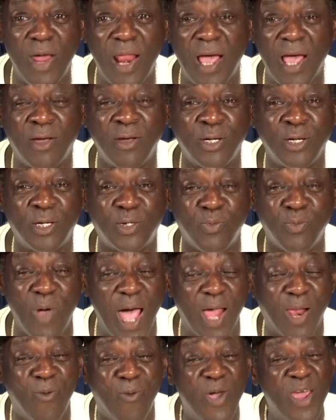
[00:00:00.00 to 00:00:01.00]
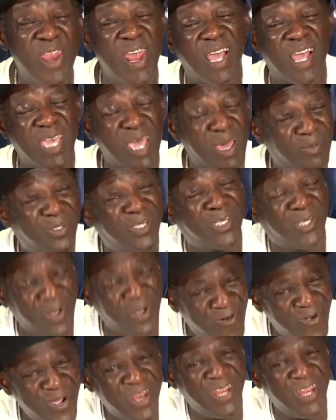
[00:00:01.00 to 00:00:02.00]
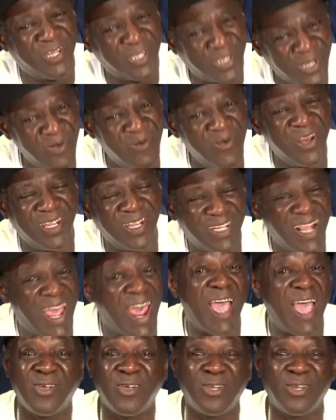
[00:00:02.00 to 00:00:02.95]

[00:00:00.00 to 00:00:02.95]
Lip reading: I couldn't swallow it, and I kept chewing, and I couldn't